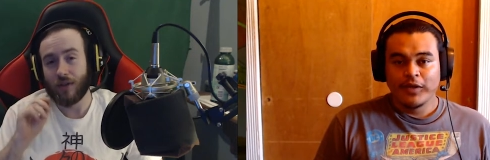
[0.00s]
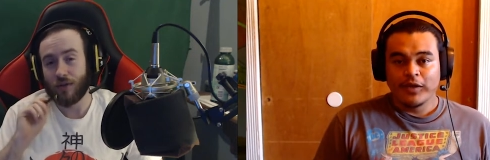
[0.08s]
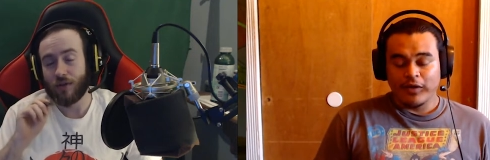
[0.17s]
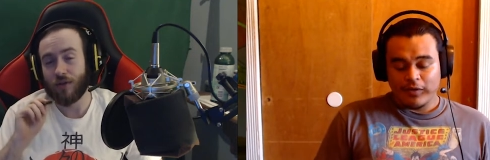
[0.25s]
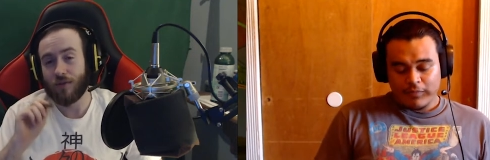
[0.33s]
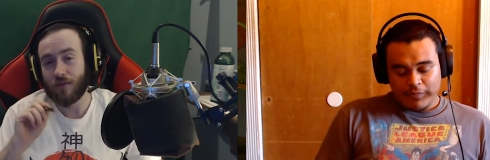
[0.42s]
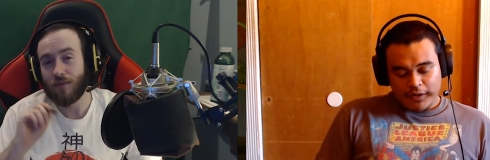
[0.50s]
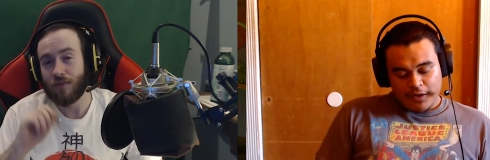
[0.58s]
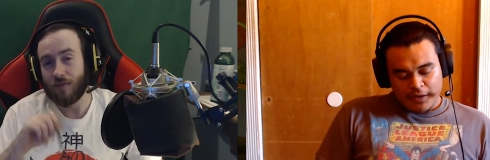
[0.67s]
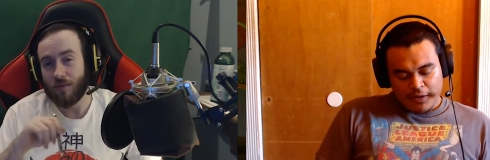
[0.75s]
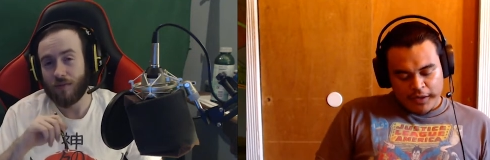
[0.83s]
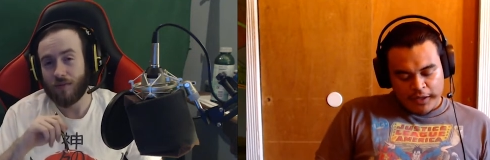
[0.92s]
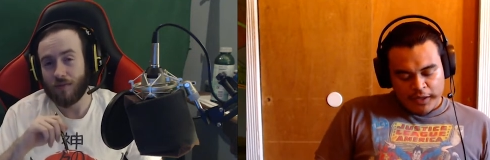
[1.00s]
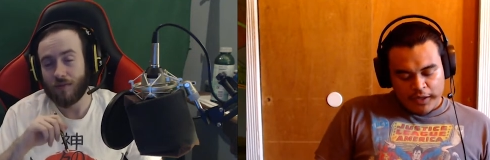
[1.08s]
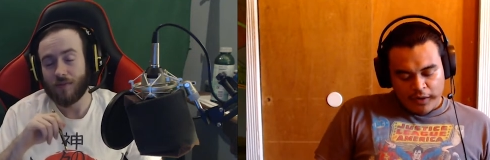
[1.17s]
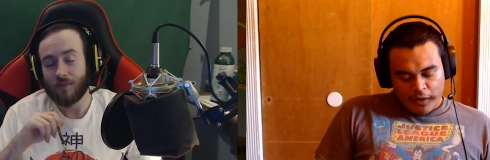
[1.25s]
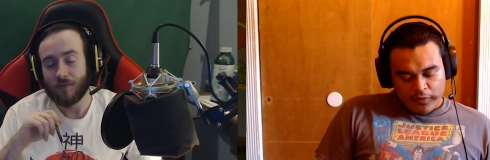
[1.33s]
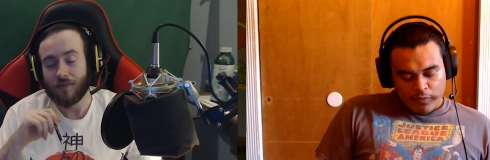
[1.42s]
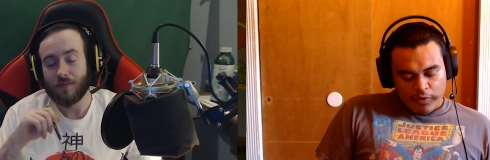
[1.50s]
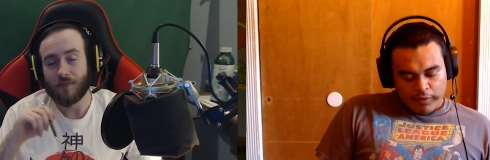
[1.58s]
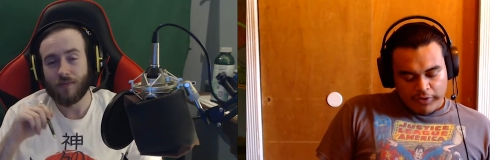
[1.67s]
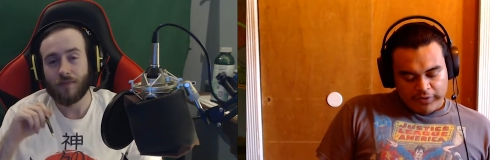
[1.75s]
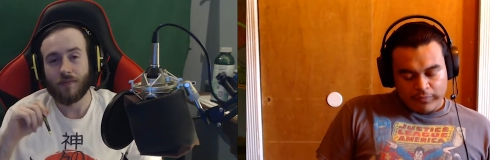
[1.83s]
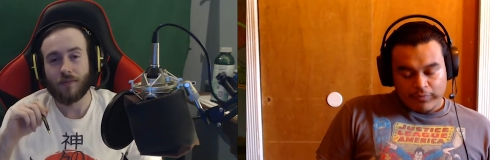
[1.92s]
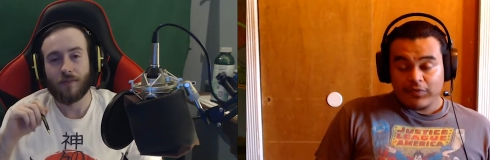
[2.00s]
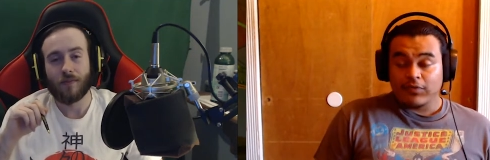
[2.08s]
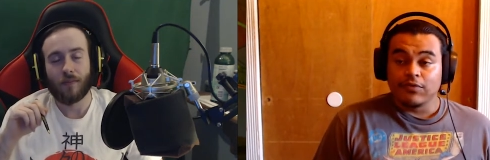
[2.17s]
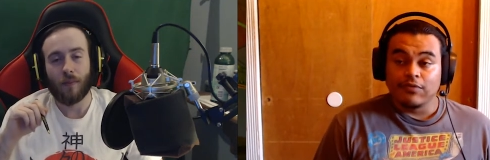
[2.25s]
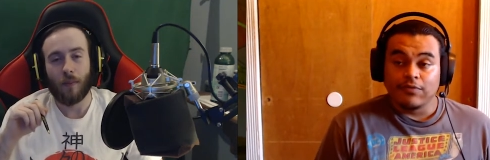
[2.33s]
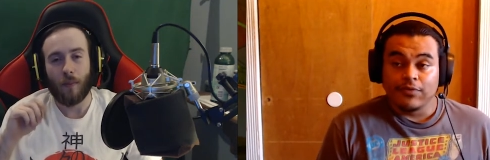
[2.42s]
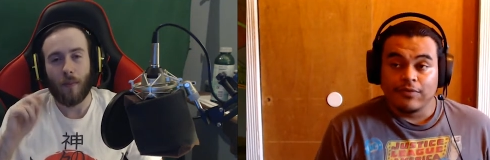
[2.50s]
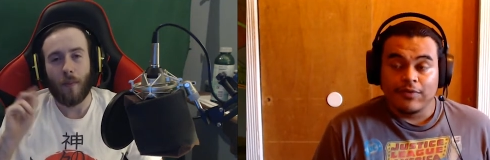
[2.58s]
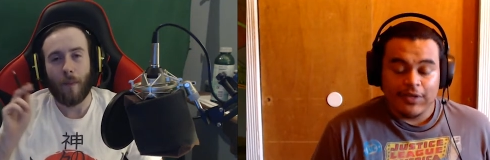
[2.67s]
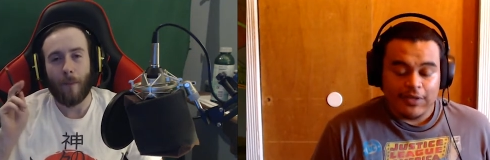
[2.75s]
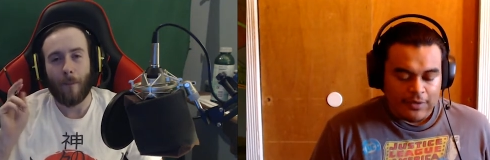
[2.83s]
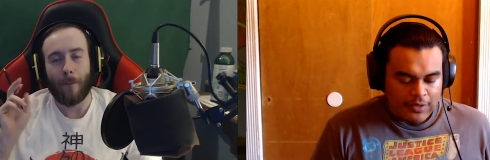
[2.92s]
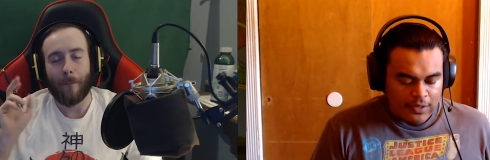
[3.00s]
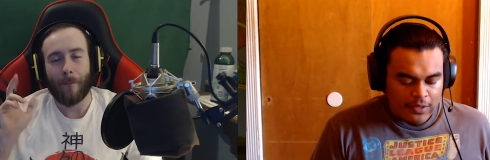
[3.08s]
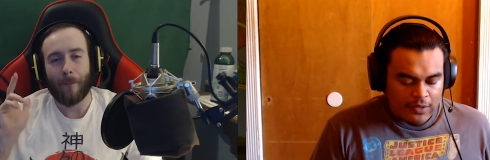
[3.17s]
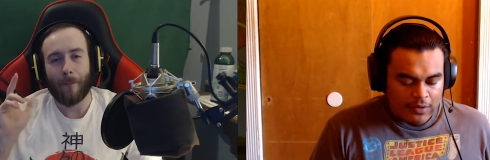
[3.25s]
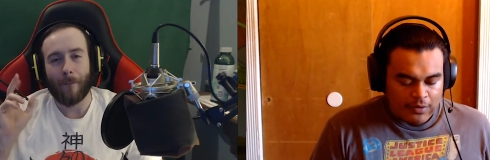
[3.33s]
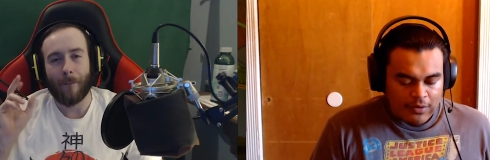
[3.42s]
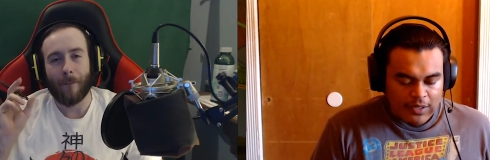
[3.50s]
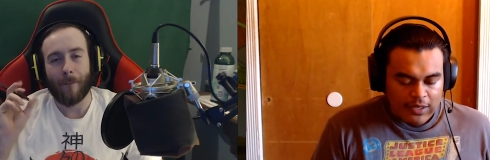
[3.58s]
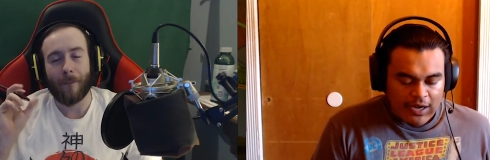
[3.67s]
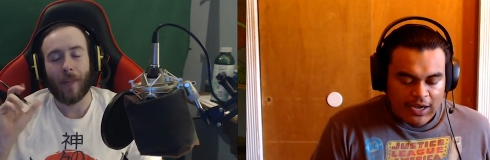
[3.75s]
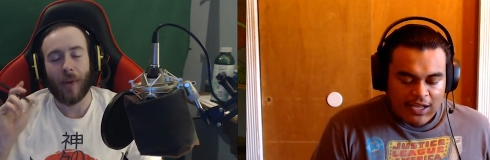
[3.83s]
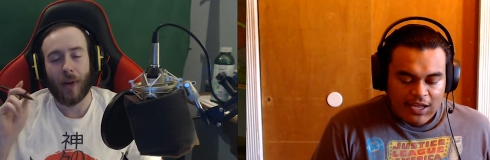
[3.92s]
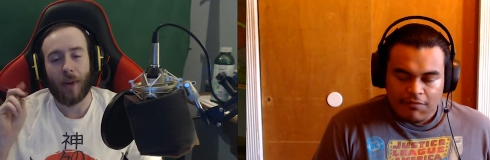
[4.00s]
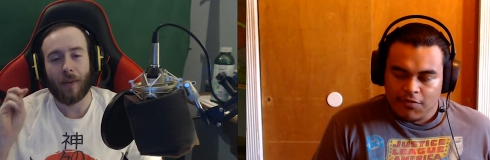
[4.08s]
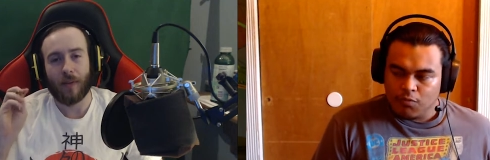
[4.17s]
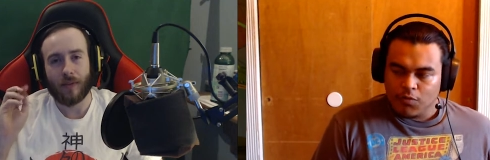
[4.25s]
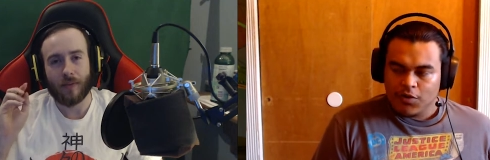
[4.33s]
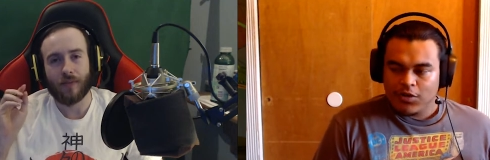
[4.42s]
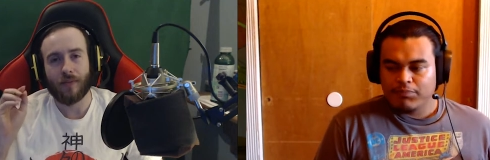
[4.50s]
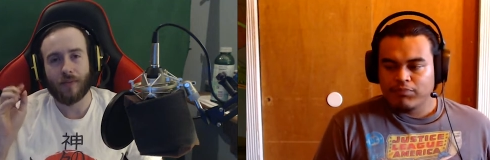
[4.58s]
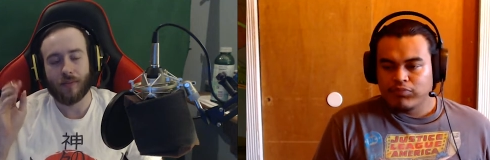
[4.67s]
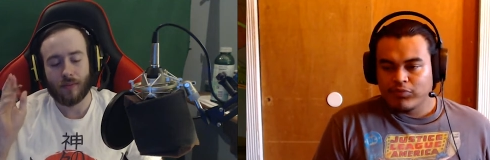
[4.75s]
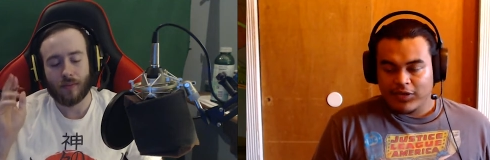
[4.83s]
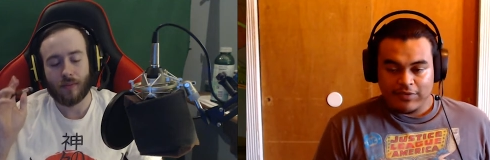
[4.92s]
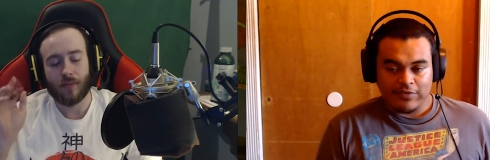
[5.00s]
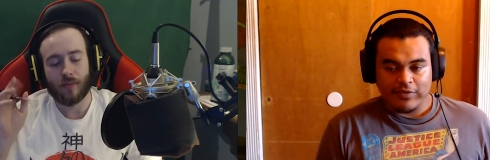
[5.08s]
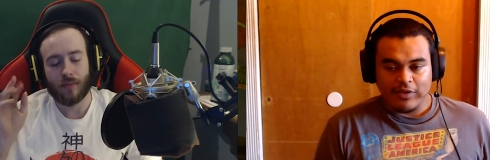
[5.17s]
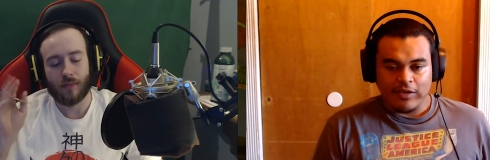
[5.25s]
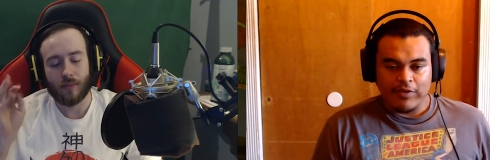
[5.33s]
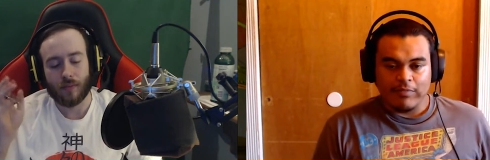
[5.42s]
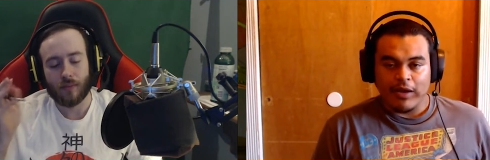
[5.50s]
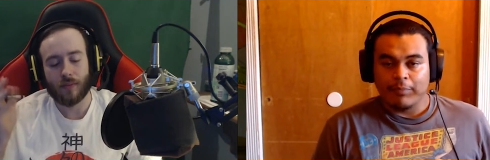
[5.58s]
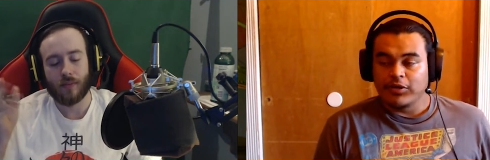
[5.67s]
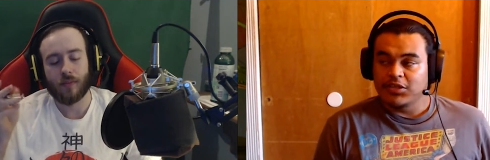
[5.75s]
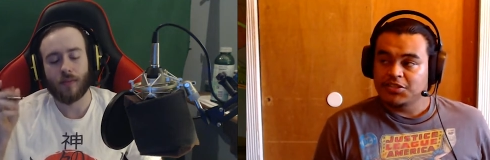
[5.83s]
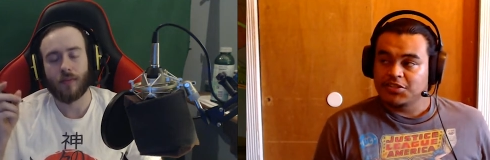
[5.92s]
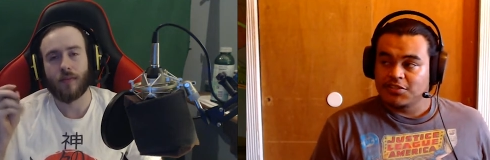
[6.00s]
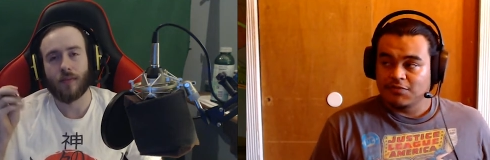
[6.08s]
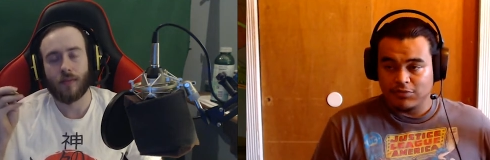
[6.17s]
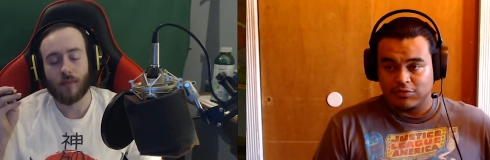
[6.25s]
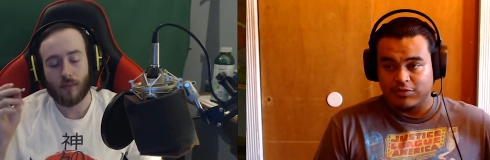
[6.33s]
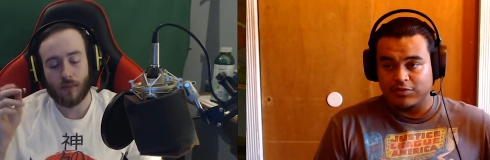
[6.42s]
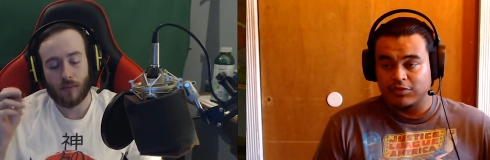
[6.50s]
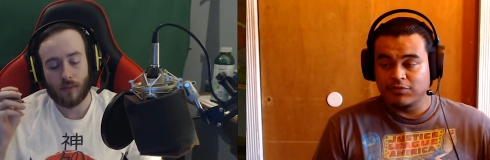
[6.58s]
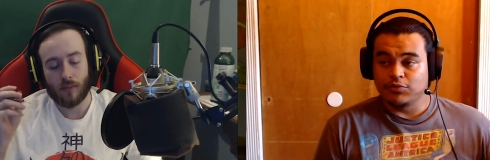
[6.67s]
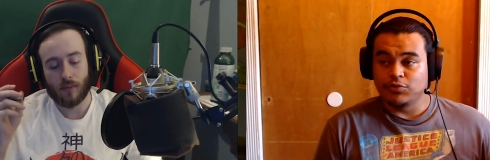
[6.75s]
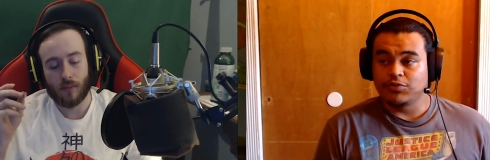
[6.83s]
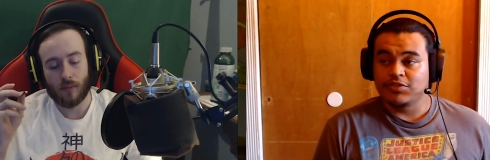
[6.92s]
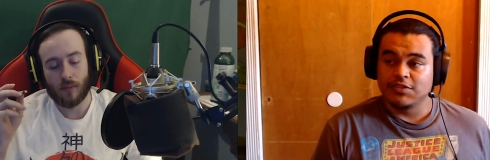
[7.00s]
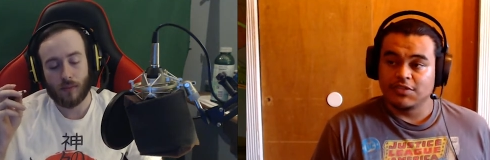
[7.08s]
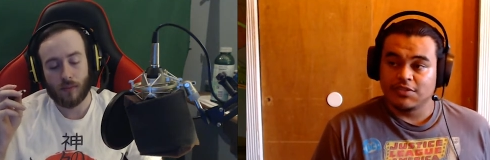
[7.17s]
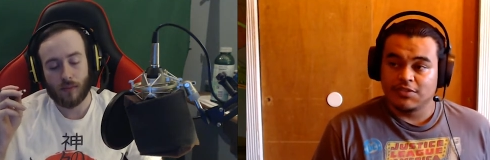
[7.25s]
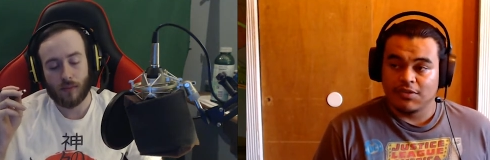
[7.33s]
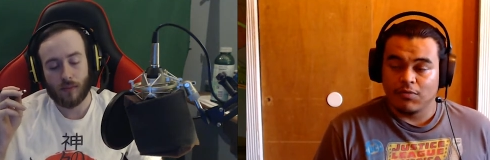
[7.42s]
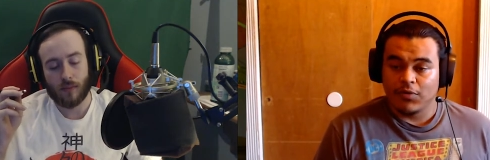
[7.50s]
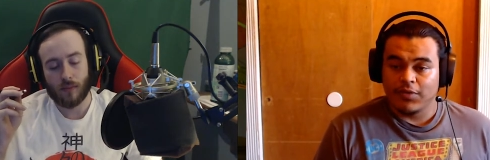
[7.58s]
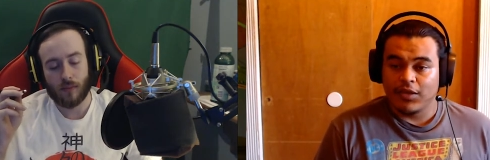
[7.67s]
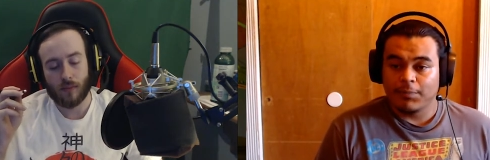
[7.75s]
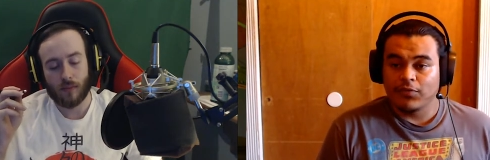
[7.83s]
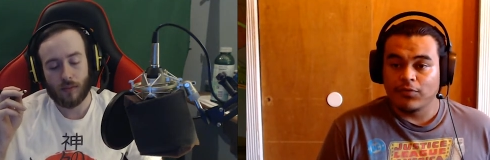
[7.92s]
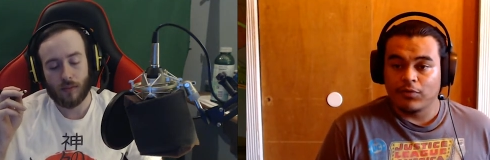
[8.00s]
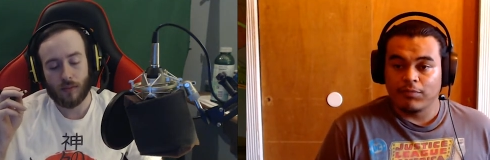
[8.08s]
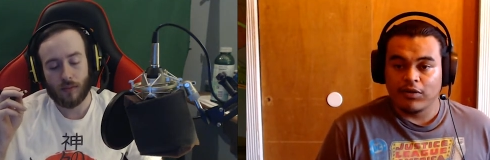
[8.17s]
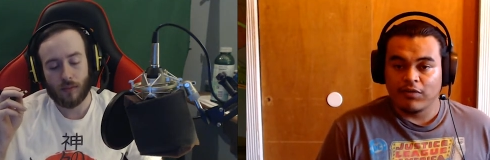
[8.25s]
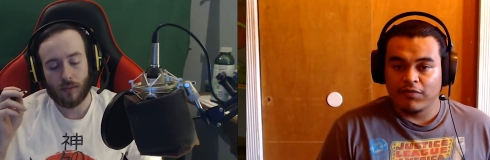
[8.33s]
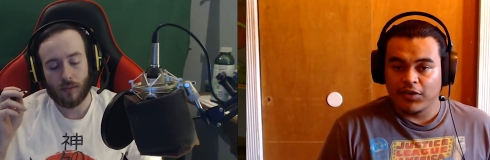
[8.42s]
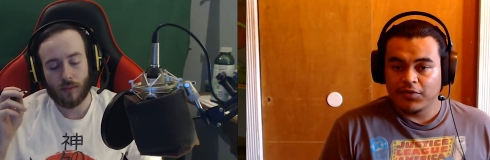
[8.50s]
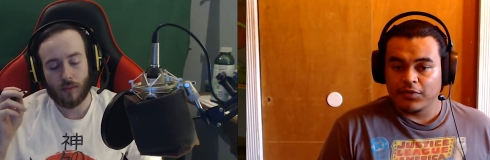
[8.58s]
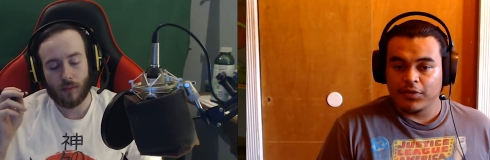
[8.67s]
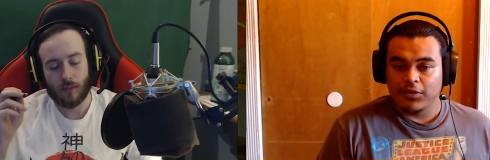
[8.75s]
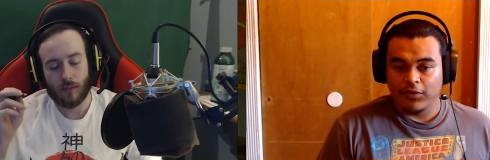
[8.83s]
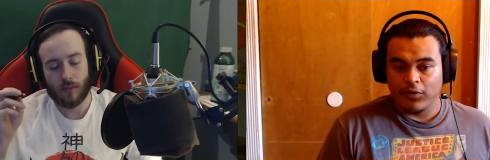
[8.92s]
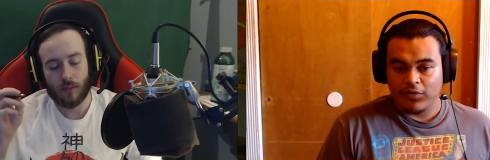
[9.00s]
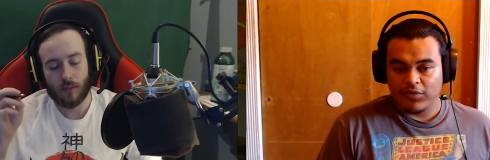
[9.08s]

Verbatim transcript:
Speaker 1: Oh, but uh, also want to bring this question to you, Fusion, right? Like, okay. I have this weird, like, this is gonna be my prediction for the the future of the for the episode. But eventually, all